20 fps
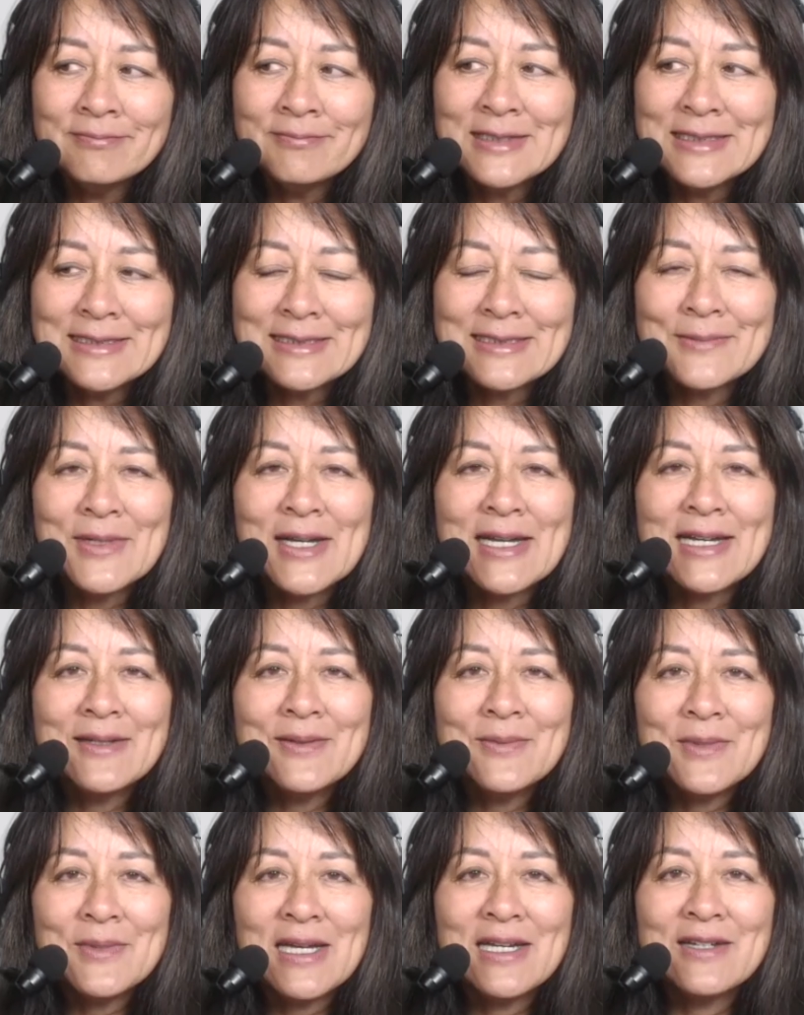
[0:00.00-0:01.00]
they
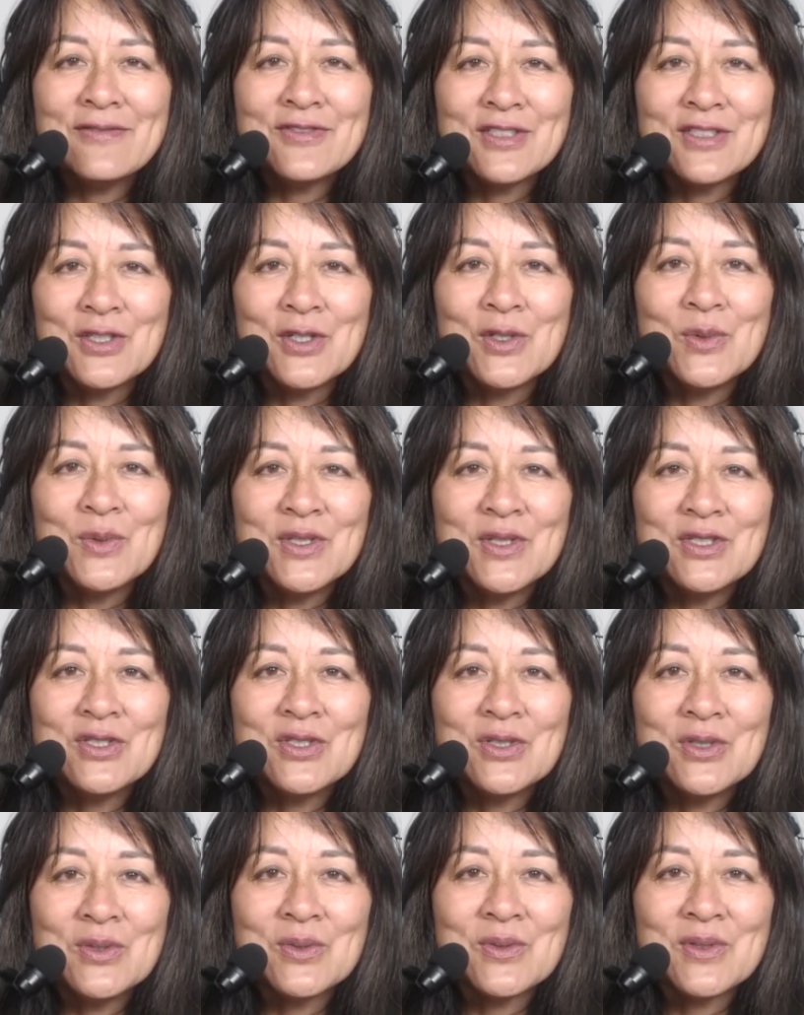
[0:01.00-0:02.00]
somehow have to go
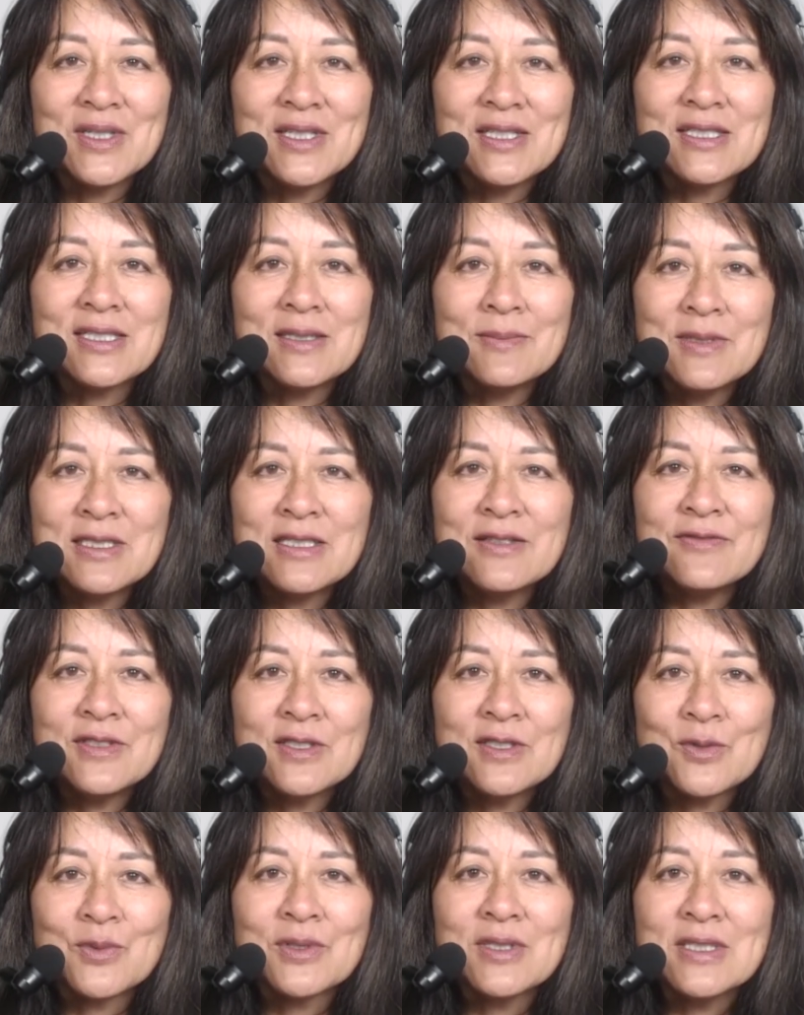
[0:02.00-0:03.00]
into like some stuff
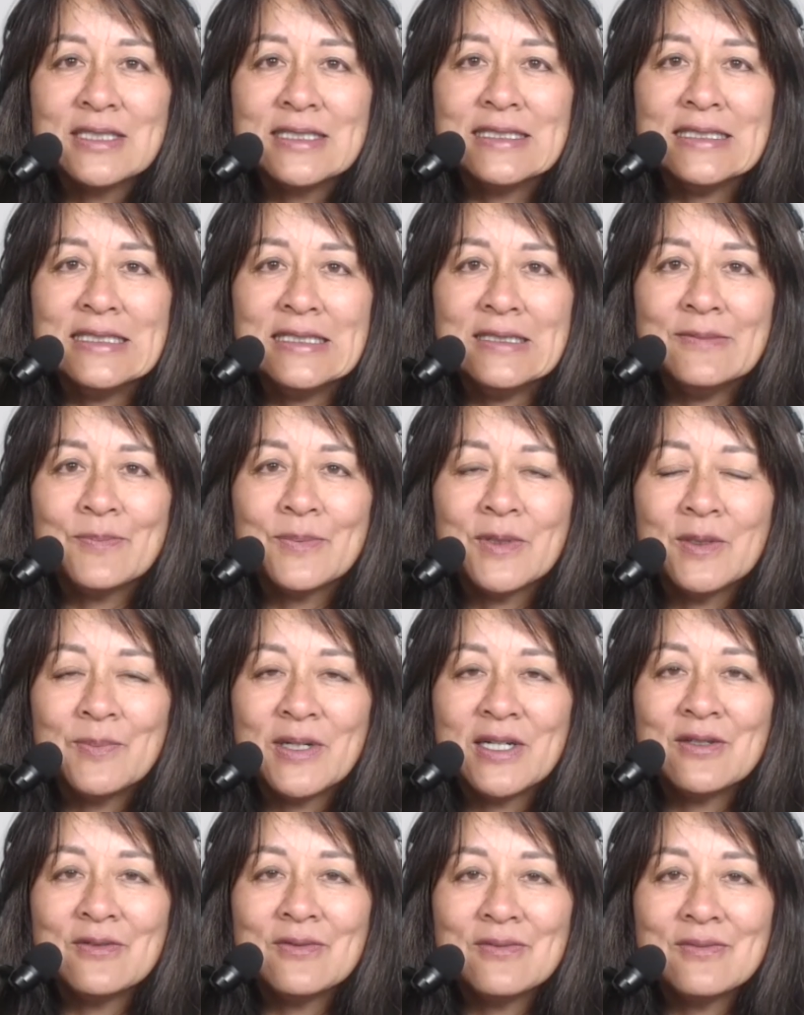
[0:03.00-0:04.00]
that's really deep
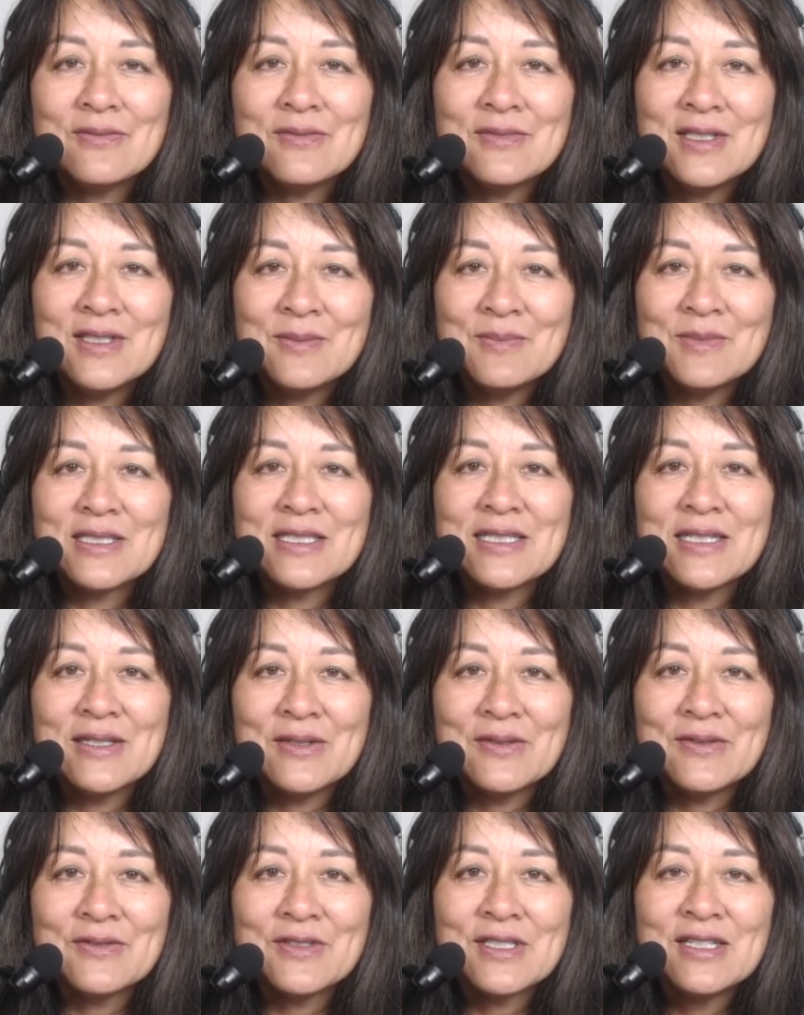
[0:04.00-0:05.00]
about
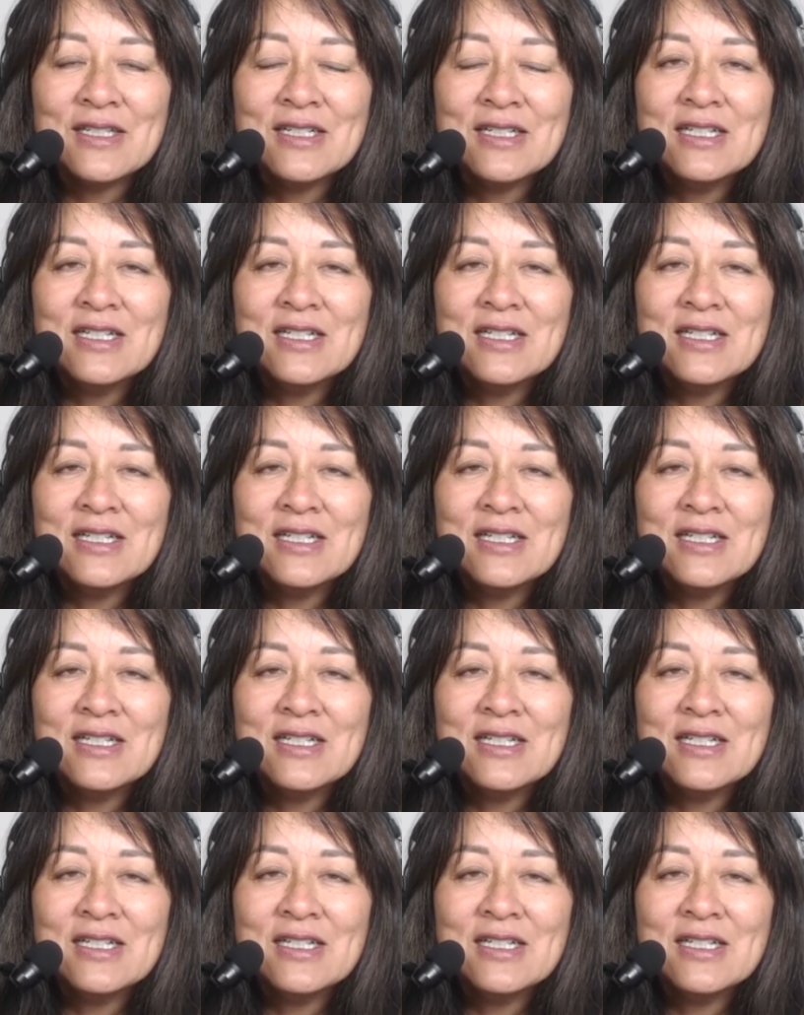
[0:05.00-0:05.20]
themselves.